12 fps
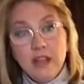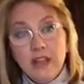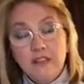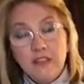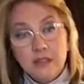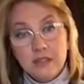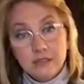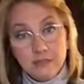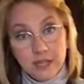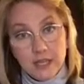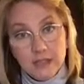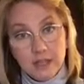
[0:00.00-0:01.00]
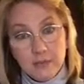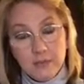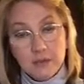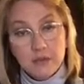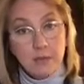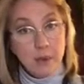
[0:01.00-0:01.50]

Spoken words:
If there's a victim, there's a